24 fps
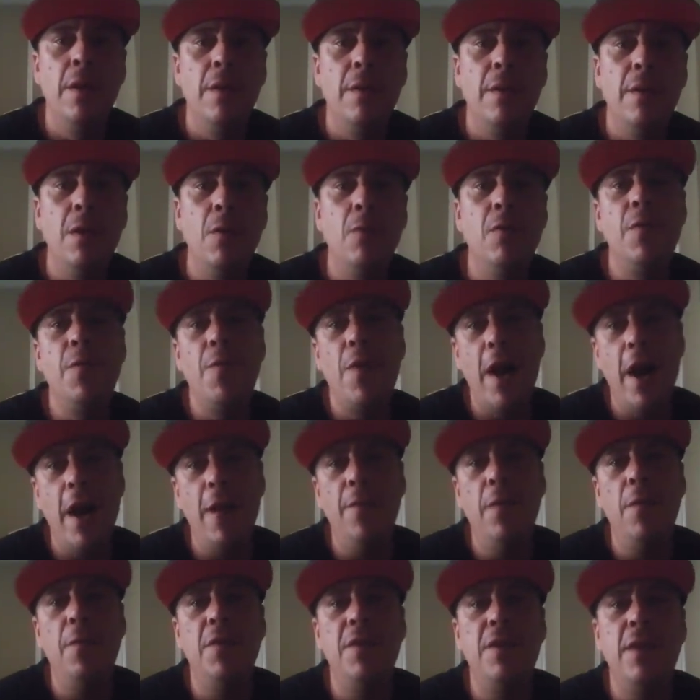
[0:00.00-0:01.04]
There was 5
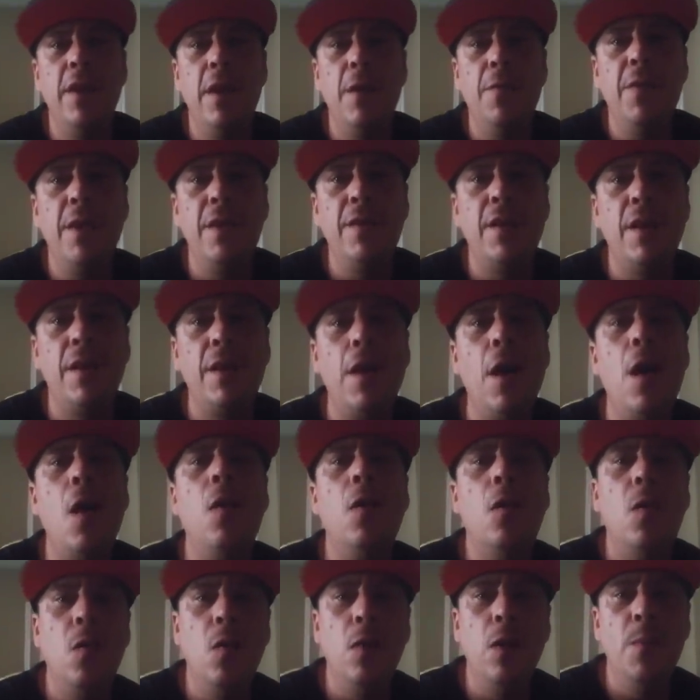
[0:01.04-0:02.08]
of us left. They said, y'all are
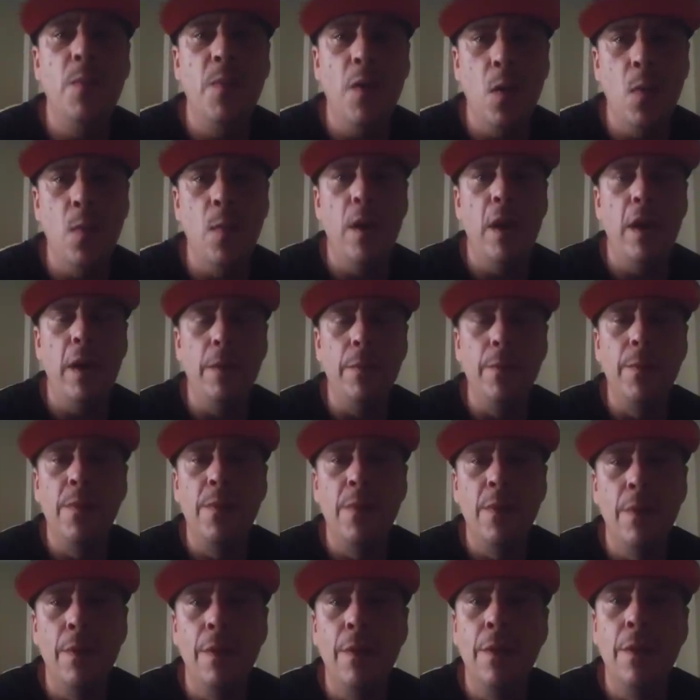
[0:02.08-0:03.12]
going to Beaumont.
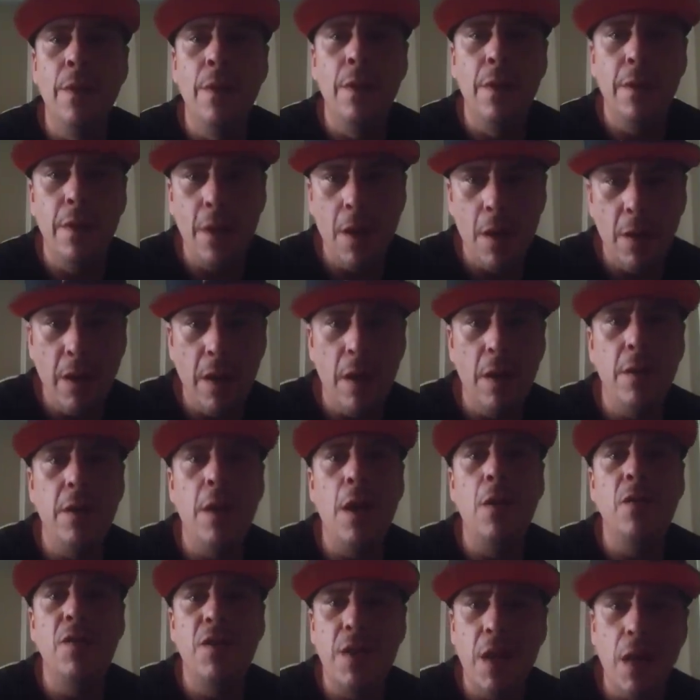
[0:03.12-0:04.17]

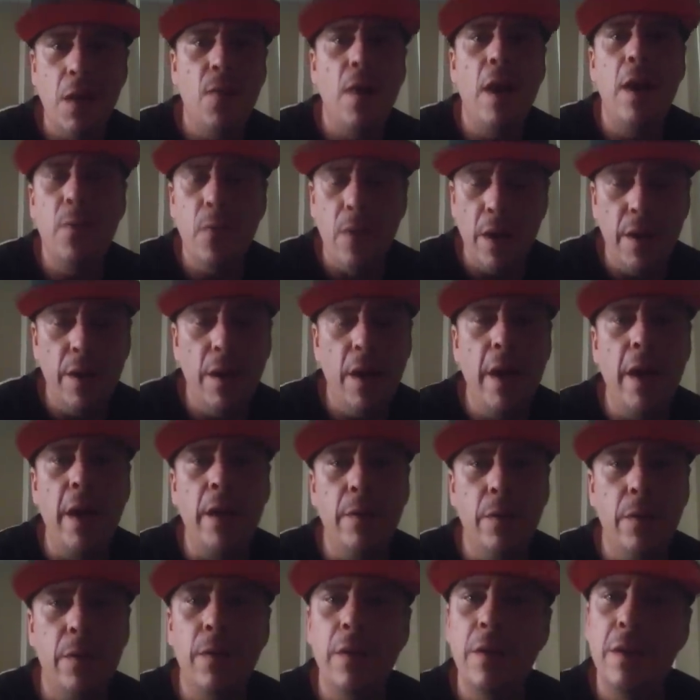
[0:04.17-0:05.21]
Y'all stay right where you at.
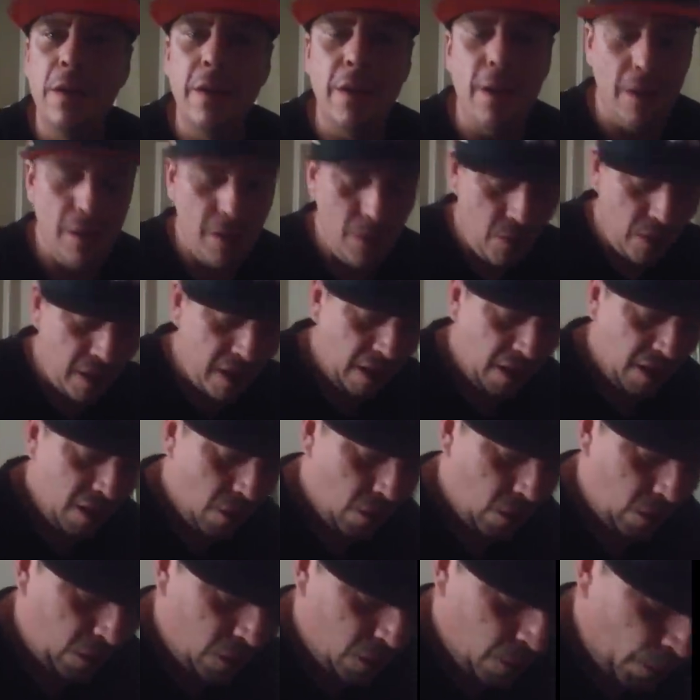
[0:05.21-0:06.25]
I think that's what they
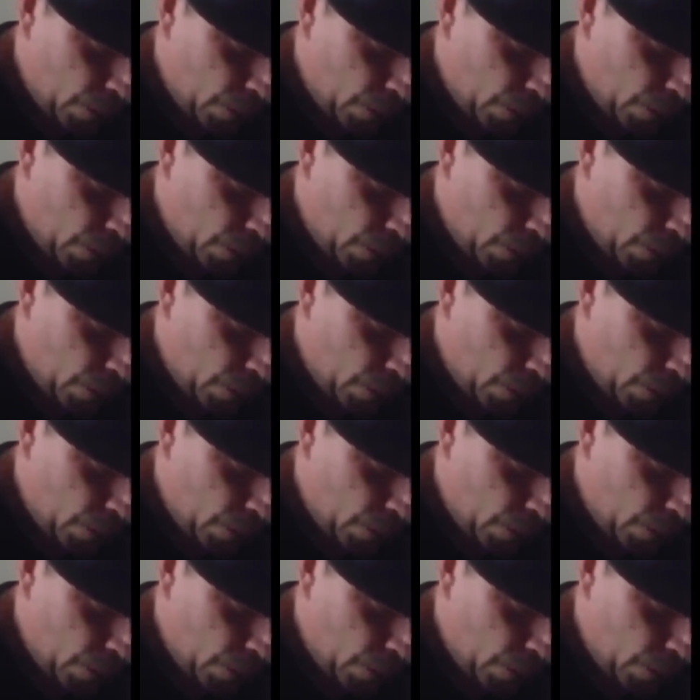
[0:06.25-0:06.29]
told us.